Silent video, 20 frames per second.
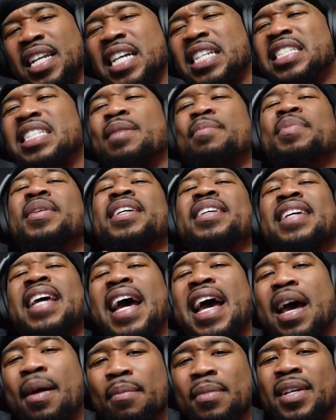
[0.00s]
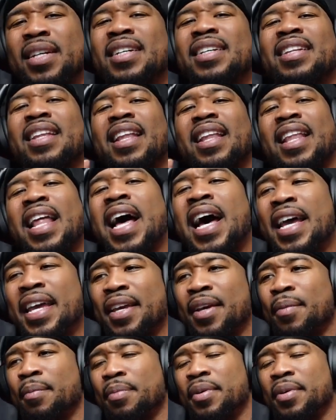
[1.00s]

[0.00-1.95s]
That shit be cap, Lying.